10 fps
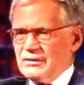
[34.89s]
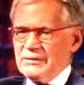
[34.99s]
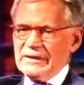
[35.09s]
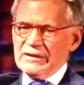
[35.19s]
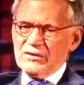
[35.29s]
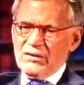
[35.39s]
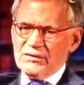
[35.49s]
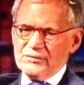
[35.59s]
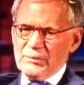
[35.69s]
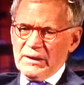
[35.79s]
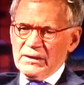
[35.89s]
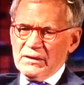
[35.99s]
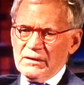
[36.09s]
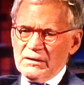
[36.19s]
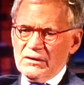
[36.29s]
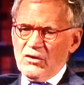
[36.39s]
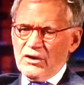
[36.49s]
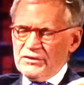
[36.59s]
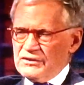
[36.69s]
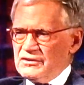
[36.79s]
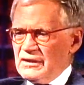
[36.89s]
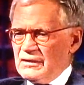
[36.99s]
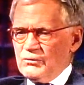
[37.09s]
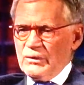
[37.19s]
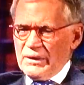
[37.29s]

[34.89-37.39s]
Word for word: You would get calls yes. about uh, auditioning.